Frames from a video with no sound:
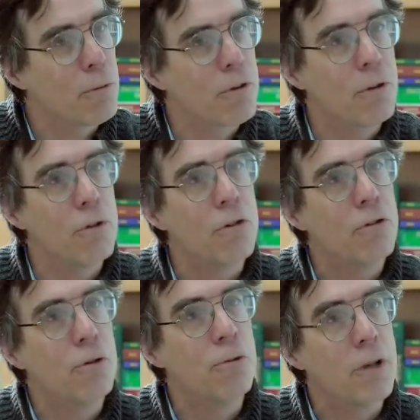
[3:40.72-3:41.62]
research
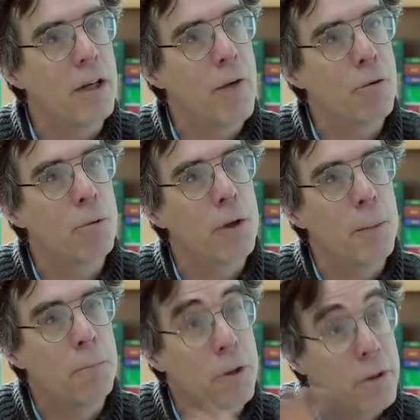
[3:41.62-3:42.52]
is you can never
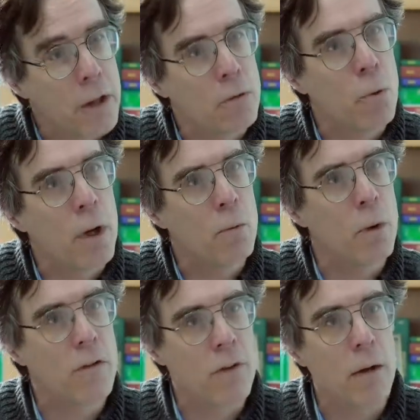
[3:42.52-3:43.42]
really predict
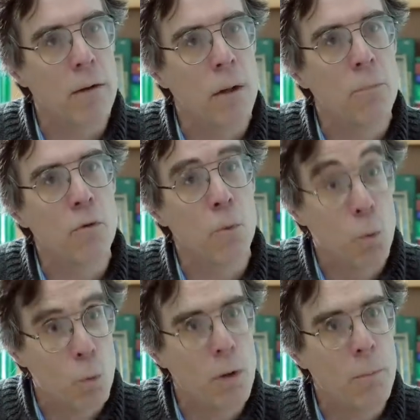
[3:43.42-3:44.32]
what its outcomes will